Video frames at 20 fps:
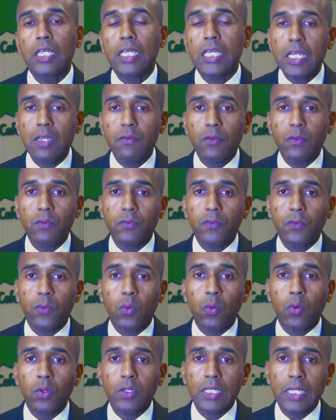even
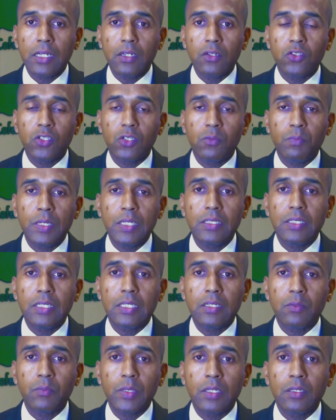for the
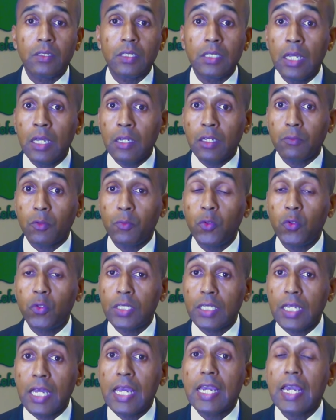LGBT community,
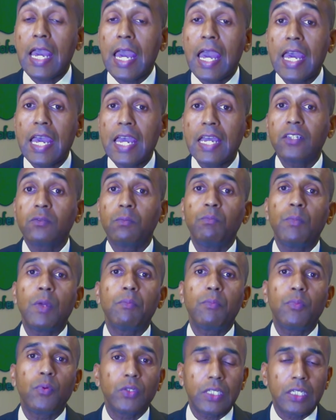community as
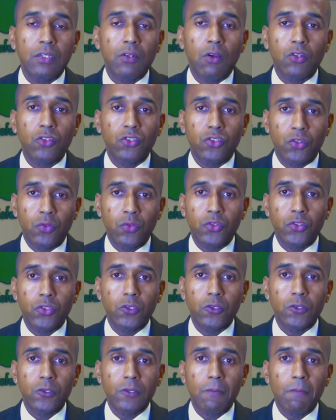members in our
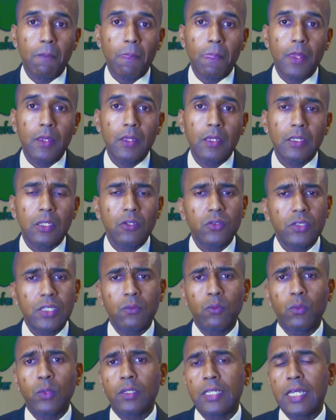churches. Now you
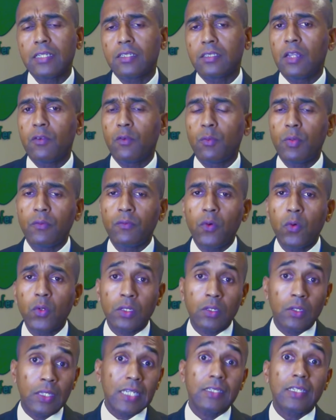say, well, that's never been
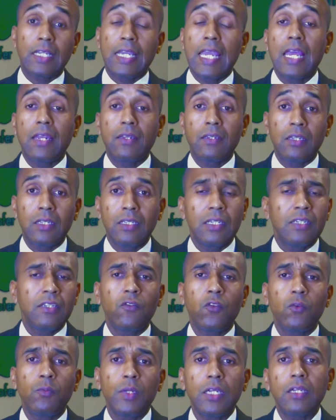voted. That can, can
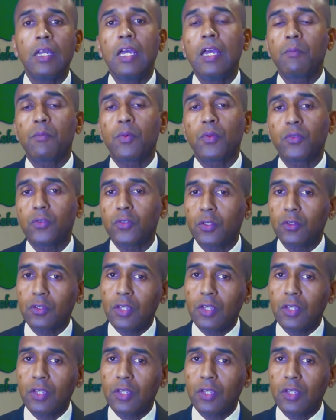never be. But